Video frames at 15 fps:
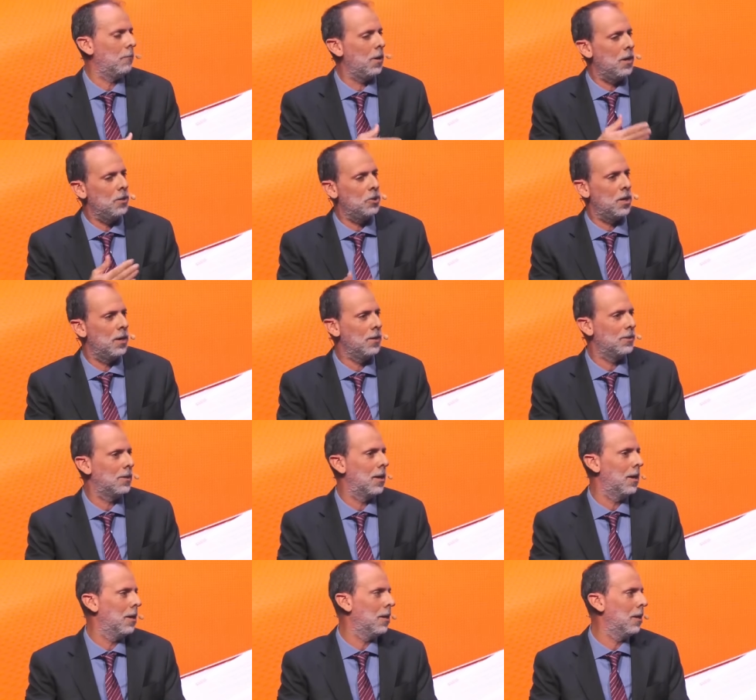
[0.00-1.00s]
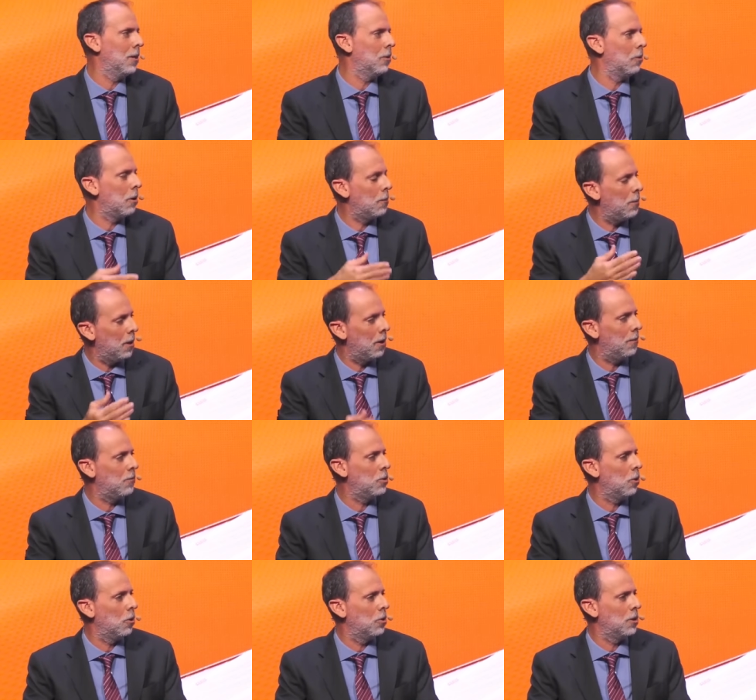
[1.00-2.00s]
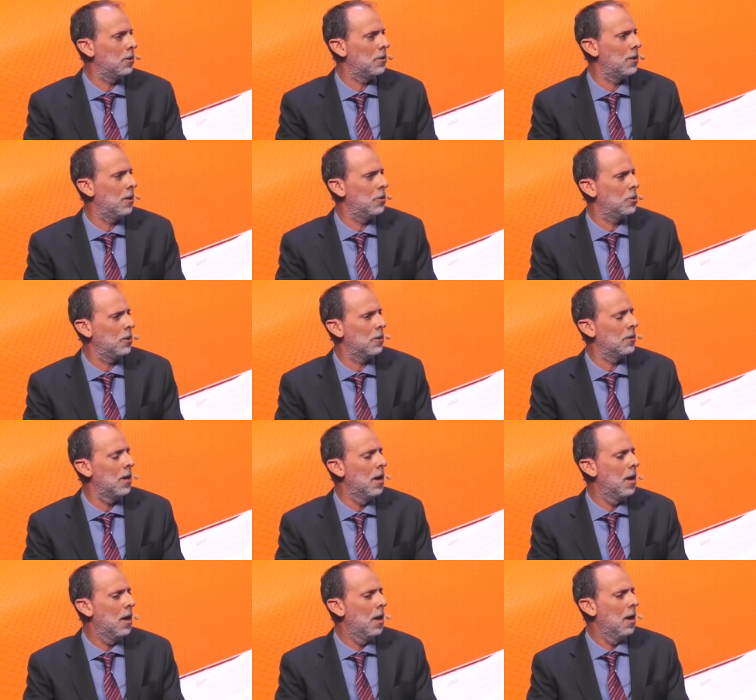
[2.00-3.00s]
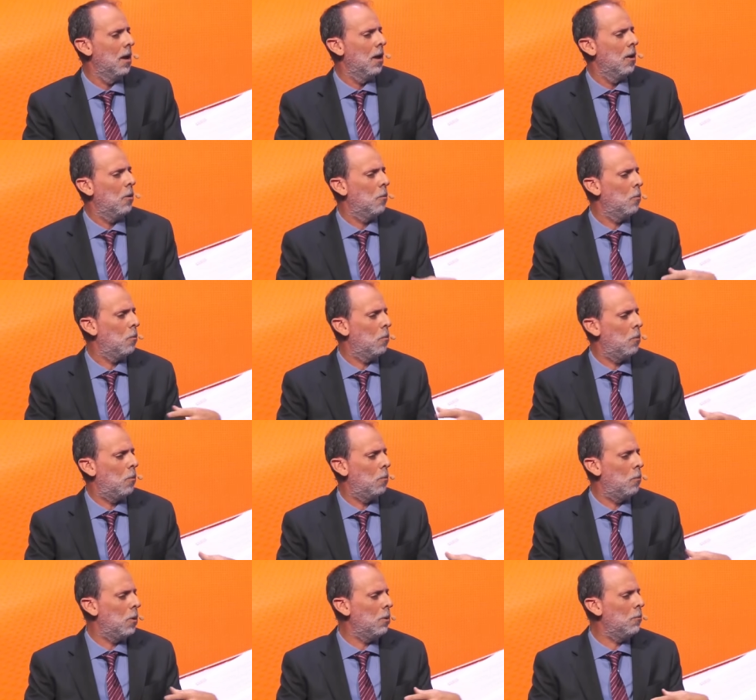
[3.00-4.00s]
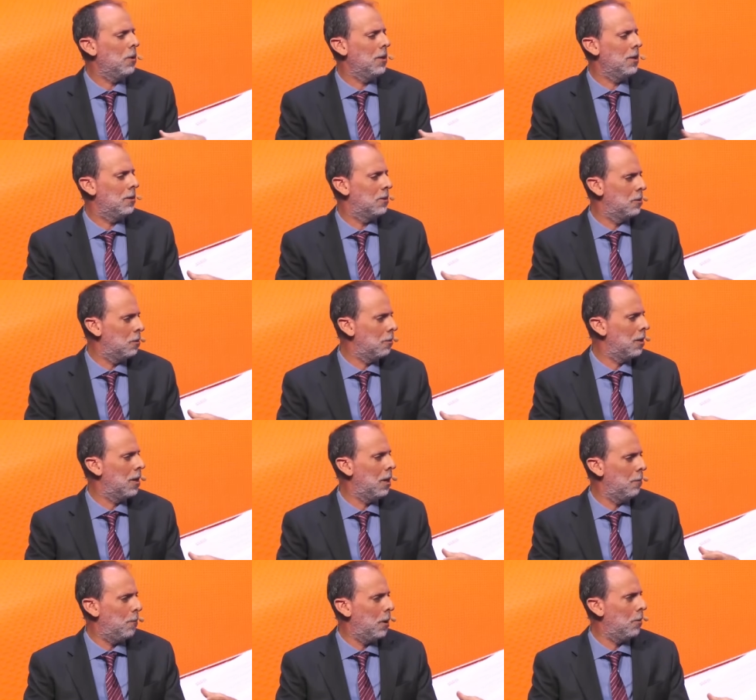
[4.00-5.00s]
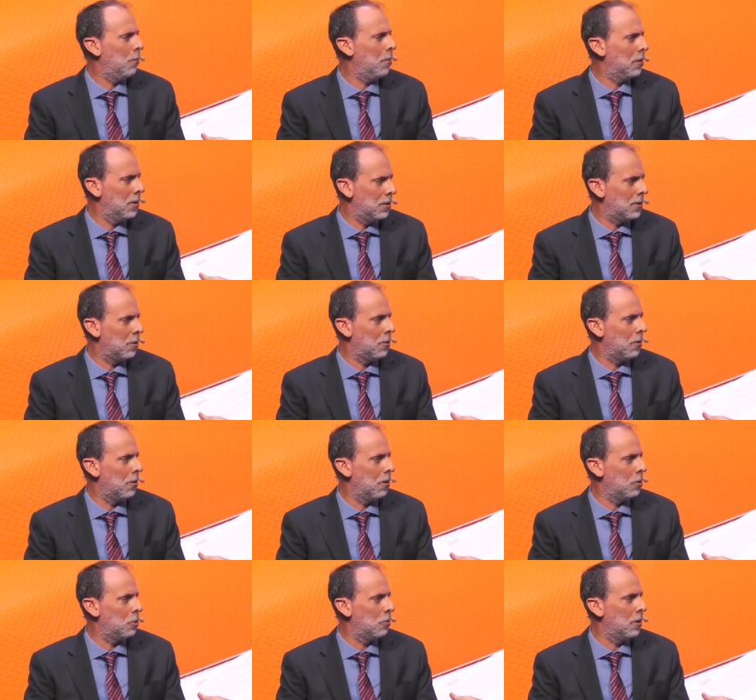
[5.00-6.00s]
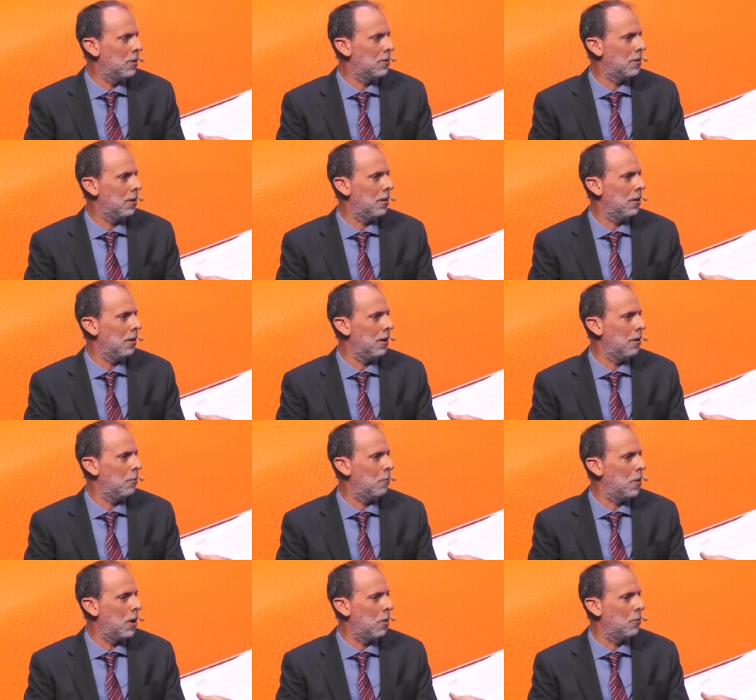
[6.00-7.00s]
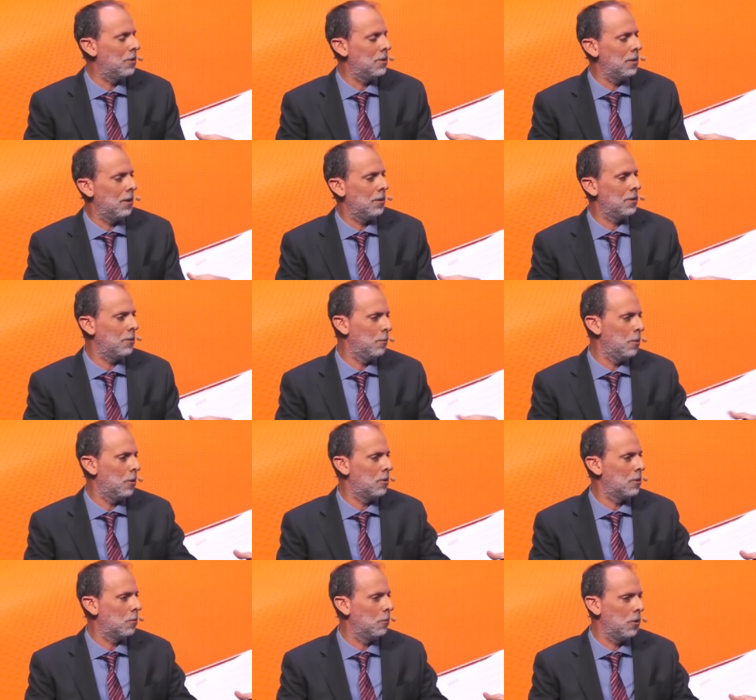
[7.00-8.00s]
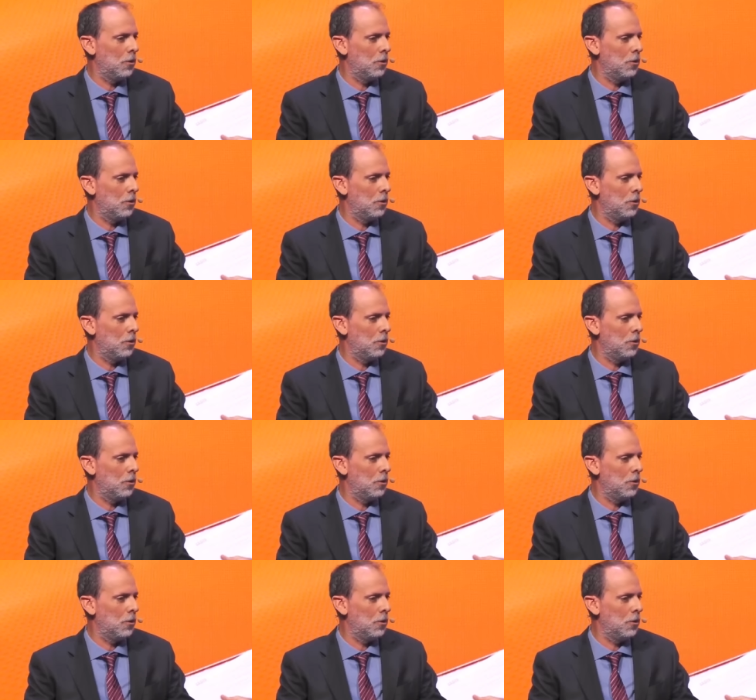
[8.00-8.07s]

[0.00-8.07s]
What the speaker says: range anxiety, there not being enough charging stations. What do we need to do to keep up with these other countries, and why are we seeing some parts of the